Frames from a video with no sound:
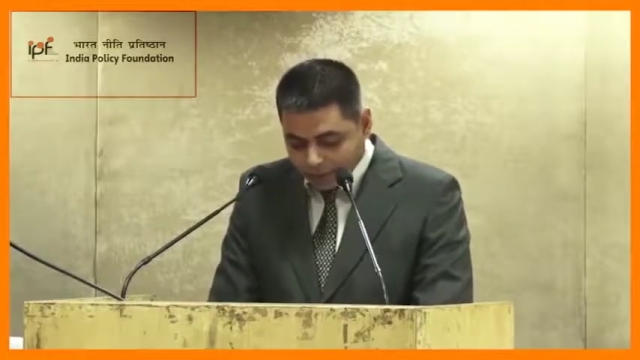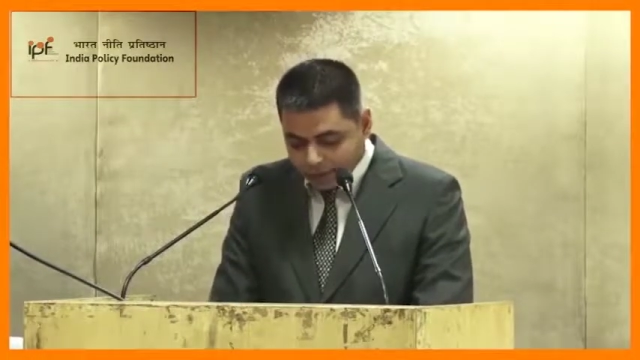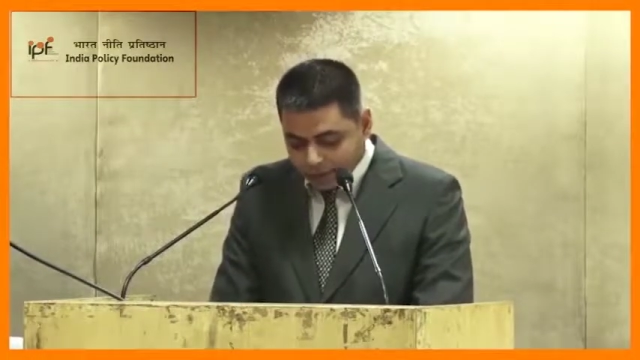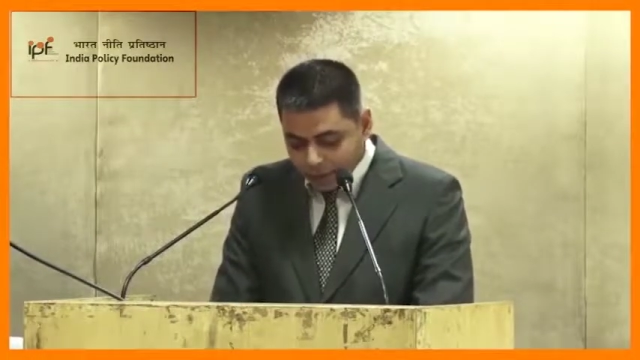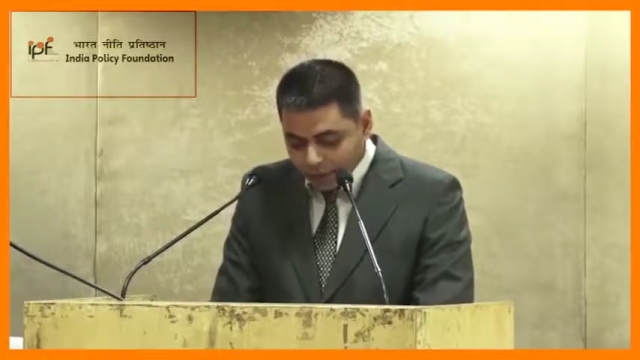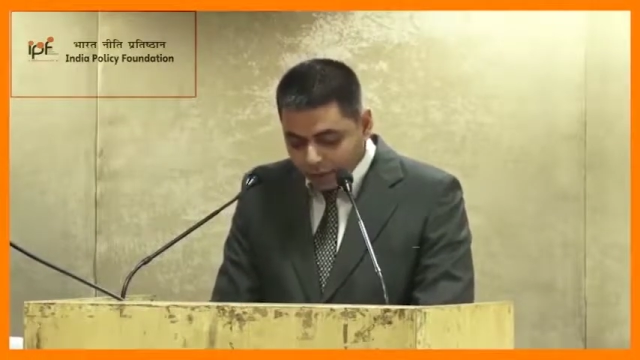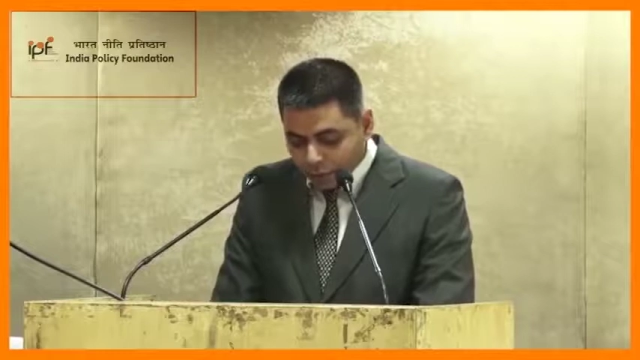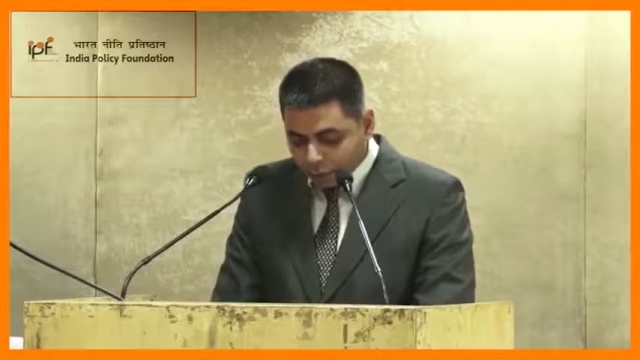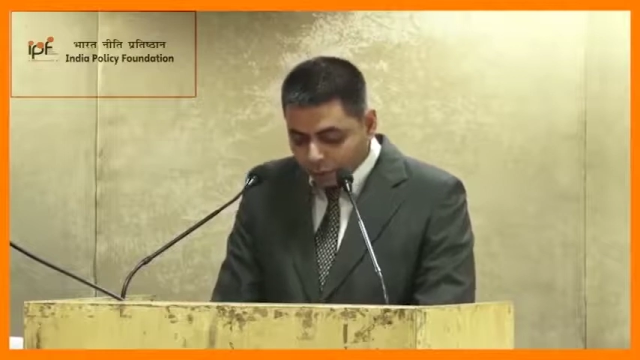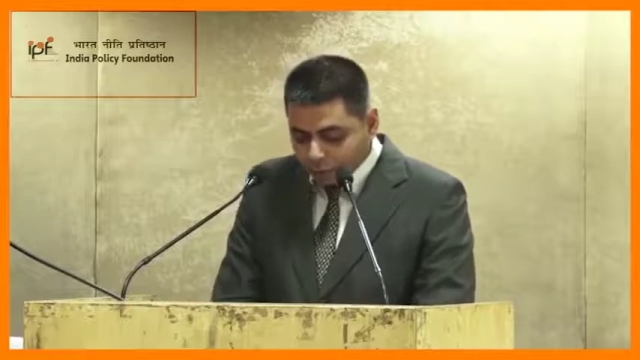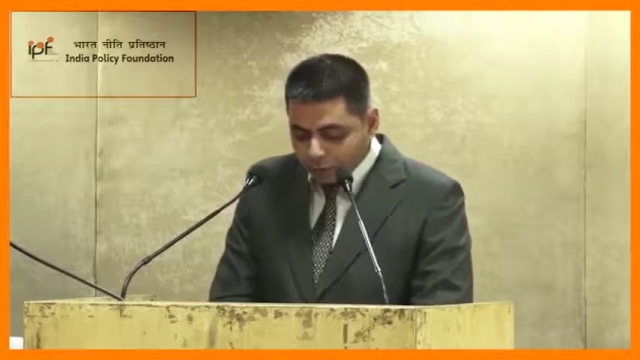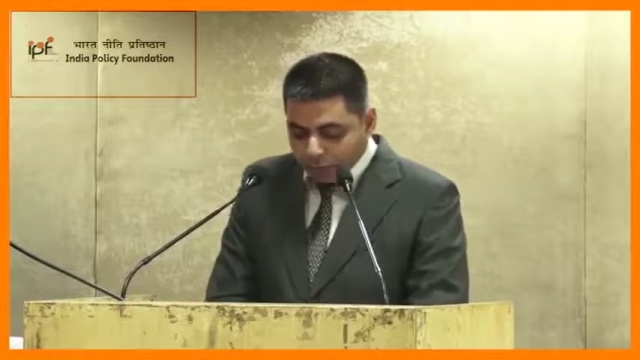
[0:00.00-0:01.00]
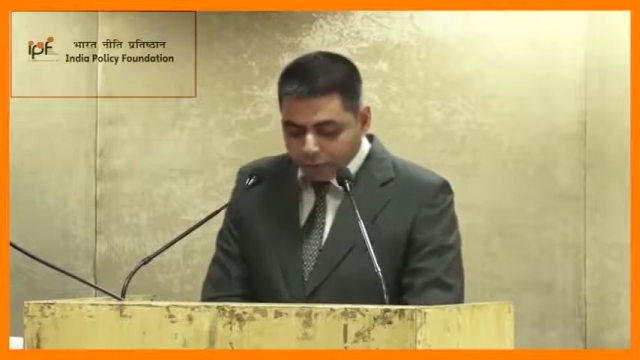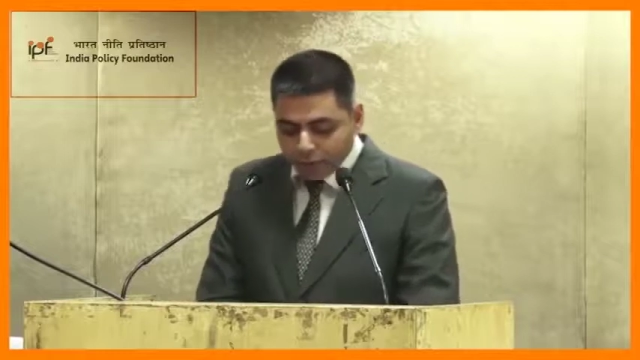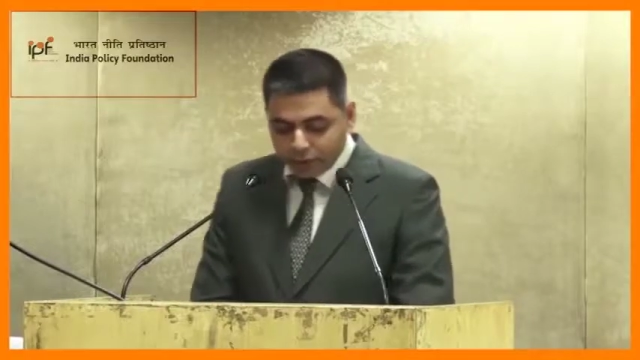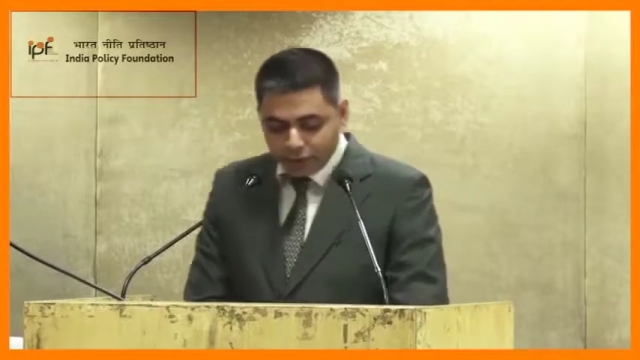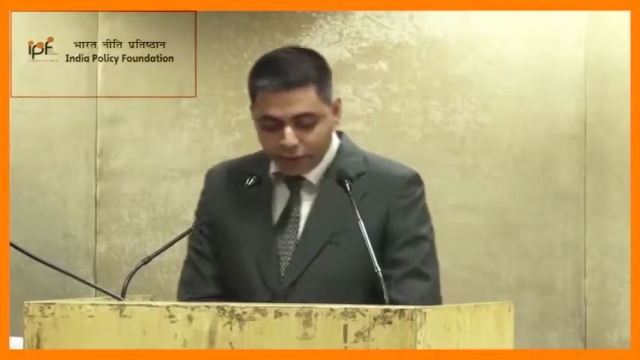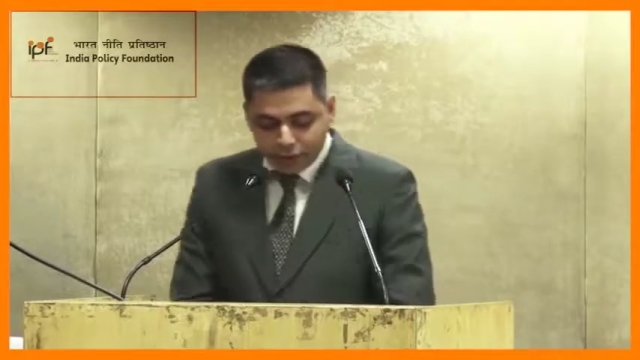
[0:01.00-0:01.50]
The second group of
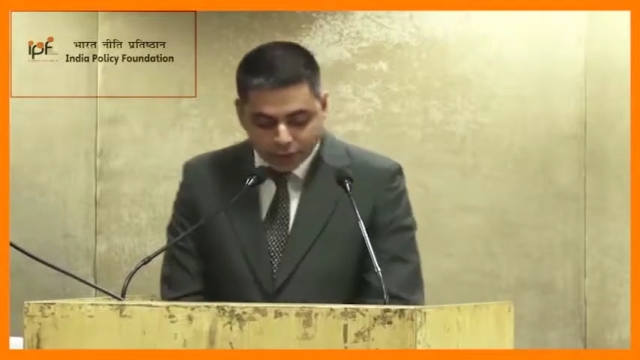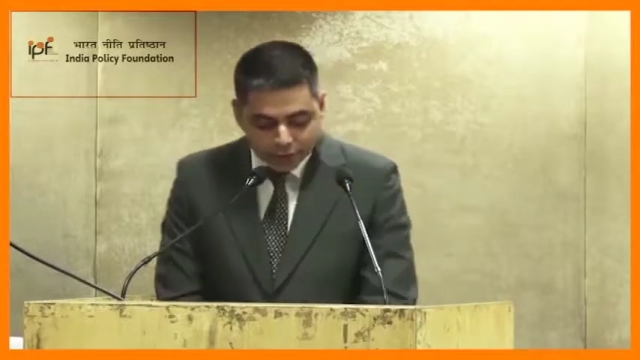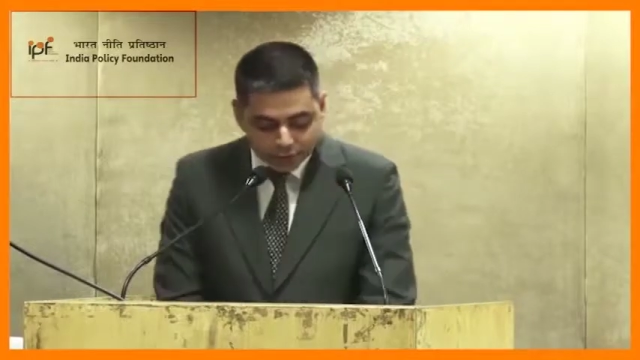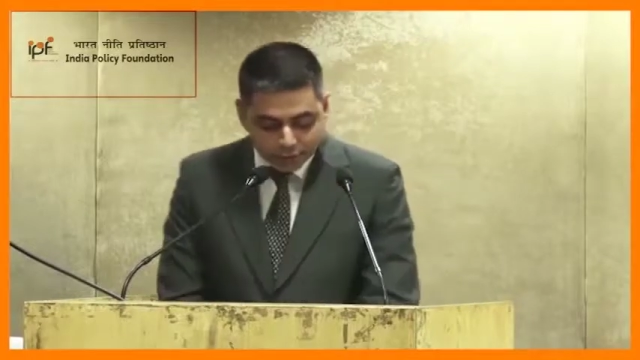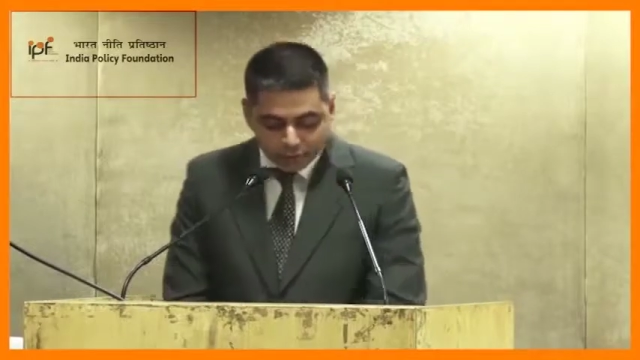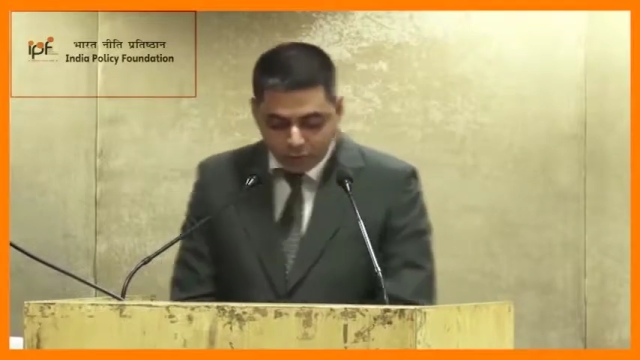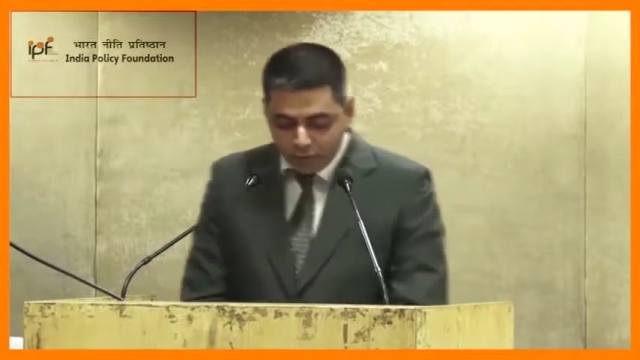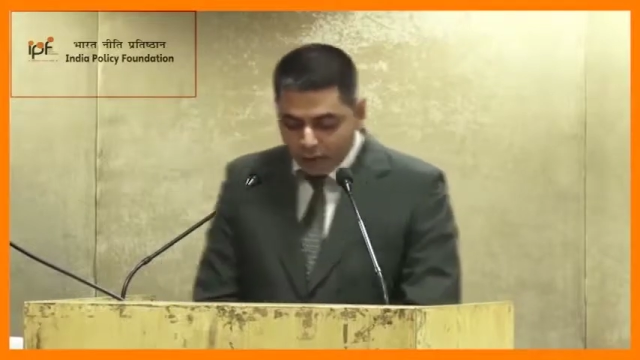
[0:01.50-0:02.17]
perpetrators